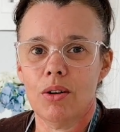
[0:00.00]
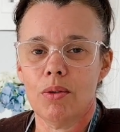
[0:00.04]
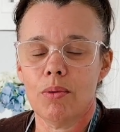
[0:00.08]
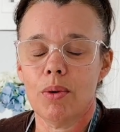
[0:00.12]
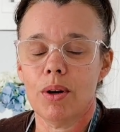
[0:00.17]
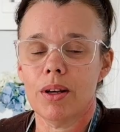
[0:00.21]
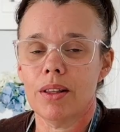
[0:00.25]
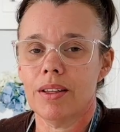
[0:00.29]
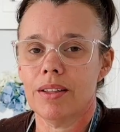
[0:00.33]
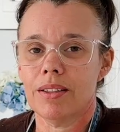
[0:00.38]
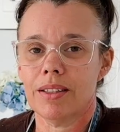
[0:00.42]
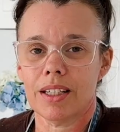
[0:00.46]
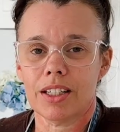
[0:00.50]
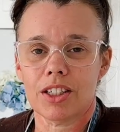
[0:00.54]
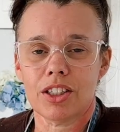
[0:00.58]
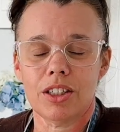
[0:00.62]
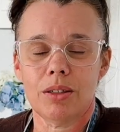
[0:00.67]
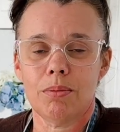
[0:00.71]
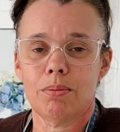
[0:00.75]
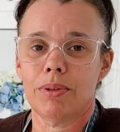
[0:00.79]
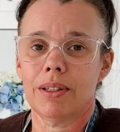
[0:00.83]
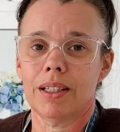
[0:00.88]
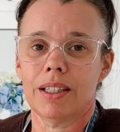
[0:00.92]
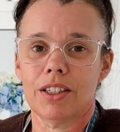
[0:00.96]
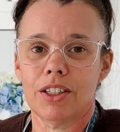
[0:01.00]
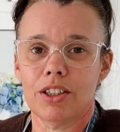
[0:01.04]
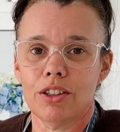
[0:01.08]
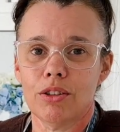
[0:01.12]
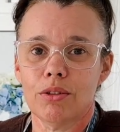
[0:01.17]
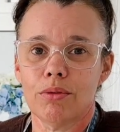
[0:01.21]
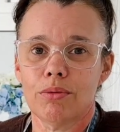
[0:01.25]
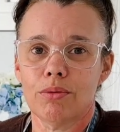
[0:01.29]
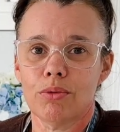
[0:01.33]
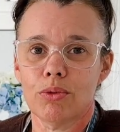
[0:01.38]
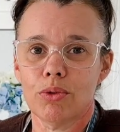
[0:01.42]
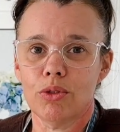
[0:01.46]
where there's actually plenty
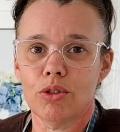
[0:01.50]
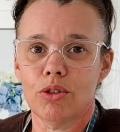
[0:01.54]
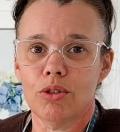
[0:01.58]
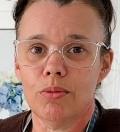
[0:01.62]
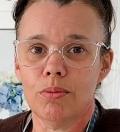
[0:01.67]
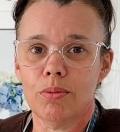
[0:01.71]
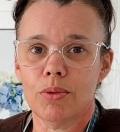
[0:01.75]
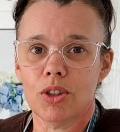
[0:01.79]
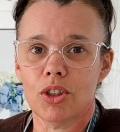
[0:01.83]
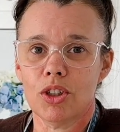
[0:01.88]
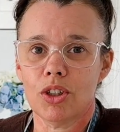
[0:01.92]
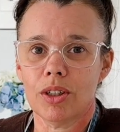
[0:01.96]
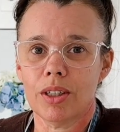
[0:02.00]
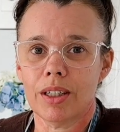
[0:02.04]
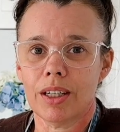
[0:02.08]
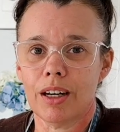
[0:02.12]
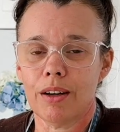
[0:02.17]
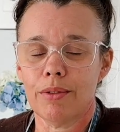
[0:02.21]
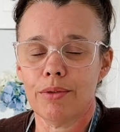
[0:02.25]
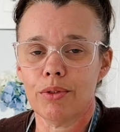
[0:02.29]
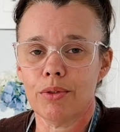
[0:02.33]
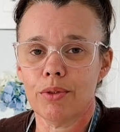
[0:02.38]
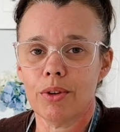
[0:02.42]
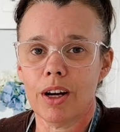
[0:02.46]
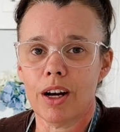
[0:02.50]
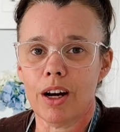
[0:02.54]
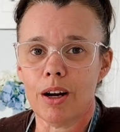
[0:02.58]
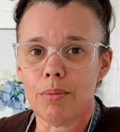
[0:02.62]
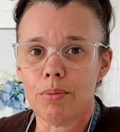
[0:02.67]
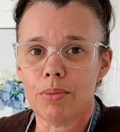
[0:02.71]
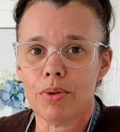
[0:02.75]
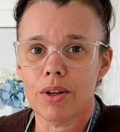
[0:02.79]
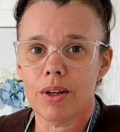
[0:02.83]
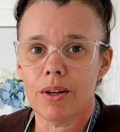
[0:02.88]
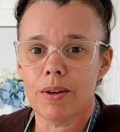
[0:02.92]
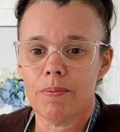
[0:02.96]
of room to cover
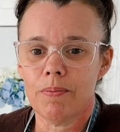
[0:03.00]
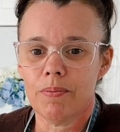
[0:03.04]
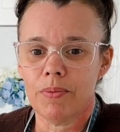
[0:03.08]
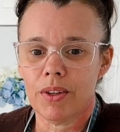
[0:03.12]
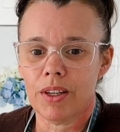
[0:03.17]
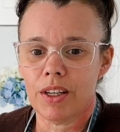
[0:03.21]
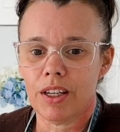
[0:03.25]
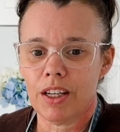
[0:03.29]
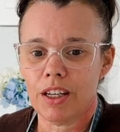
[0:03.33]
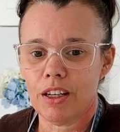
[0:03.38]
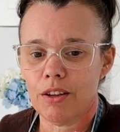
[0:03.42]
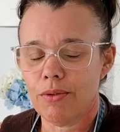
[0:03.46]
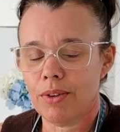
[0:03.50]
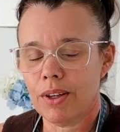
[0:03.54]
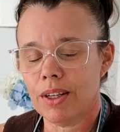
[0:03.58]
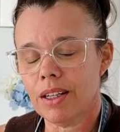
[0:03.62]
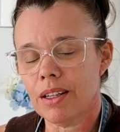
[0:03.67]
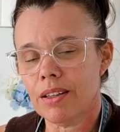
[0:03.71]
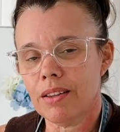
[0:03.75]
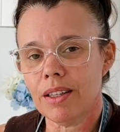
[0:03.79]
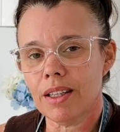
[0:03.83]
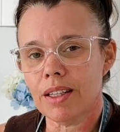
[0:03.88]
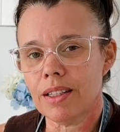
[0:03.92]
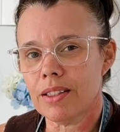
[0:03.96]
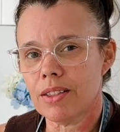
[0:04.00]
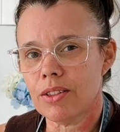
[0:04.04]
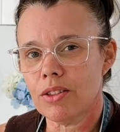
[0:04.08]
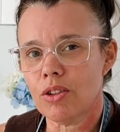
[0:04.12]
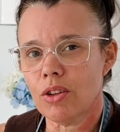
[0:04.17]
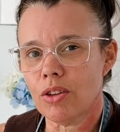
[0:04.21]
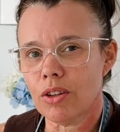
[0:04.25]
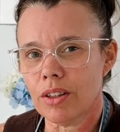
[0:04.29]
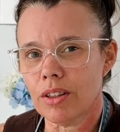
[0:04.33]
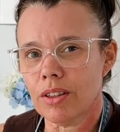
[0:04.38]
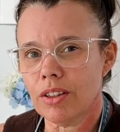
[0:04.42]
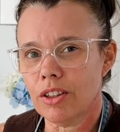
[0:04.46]
up if anything's
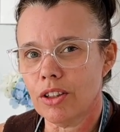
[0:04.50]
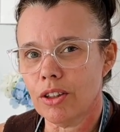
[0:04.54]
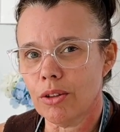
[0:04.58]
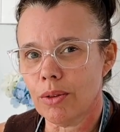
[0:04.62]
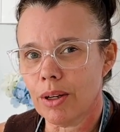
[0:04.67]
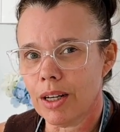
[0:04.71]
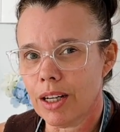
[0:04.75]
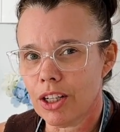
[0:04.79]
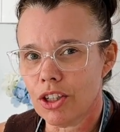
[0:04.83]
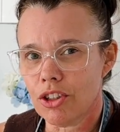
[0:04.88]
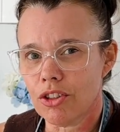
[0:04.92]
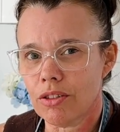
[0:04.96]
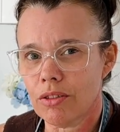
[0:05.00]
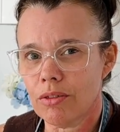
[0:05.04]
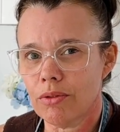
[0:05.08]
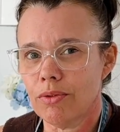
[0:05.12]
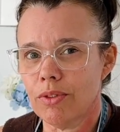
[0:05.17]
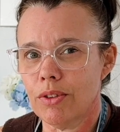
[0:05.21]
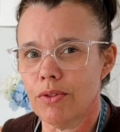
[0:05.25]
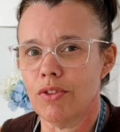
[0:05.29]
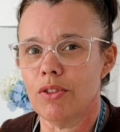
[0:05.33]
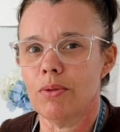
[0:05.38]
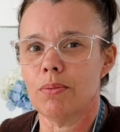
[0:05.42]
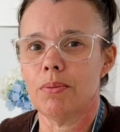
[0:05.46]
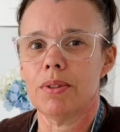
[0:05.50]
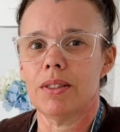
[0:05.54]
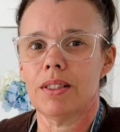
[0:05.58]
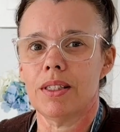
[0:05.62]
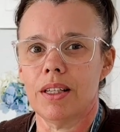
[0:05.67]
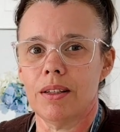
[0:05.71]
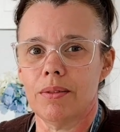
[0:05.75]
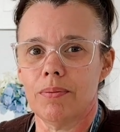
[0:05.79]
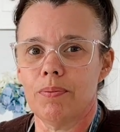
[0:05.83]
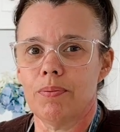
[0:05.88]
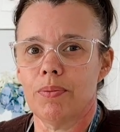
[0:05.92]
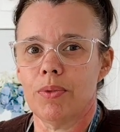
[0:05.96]
not, 150%
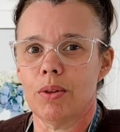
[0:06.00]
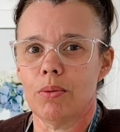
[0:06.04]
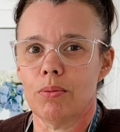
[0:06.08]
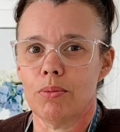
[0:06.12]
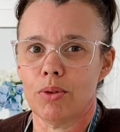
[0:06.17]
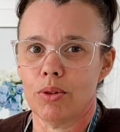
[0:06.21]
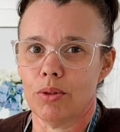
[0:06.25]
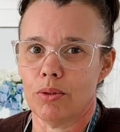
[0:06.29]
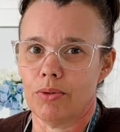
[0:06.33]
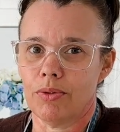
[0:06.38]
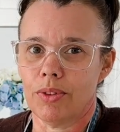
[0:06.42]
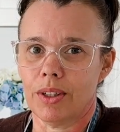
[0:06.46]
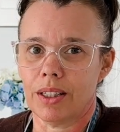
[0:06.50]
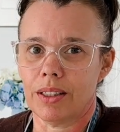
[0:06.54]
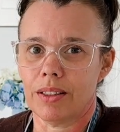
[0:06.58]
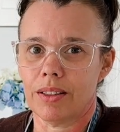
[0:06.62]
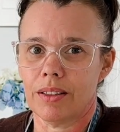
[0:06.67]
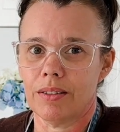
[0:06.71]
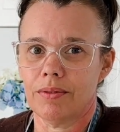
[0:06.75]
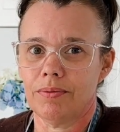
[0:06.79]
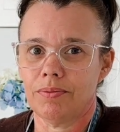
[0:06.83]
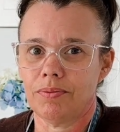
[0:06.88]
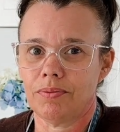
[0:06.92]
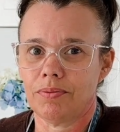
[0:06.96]
perfect.